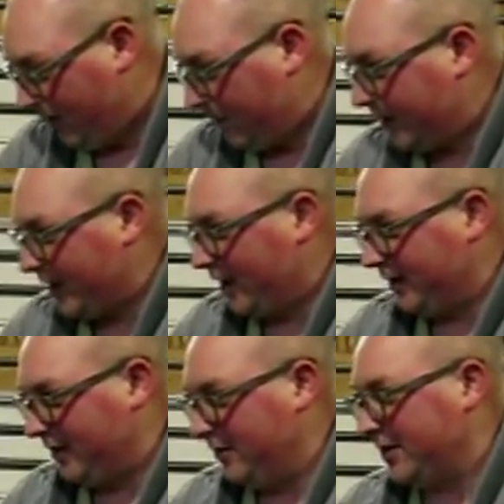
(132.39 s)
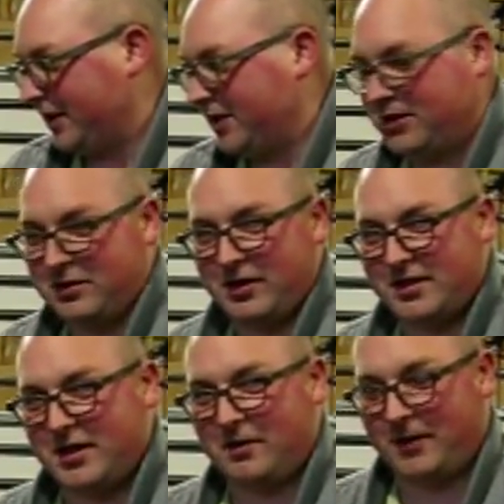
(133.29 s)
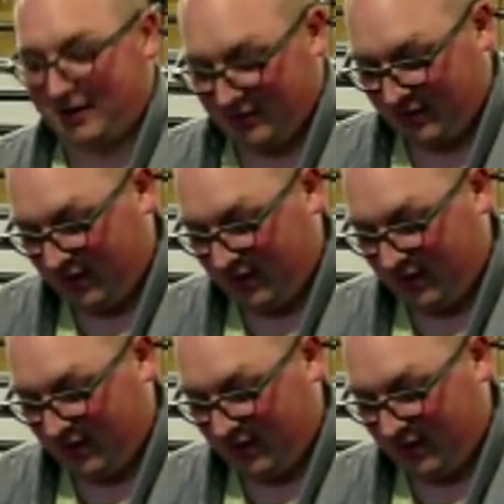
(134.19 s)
First thing I'll do is I'll just do this air filter.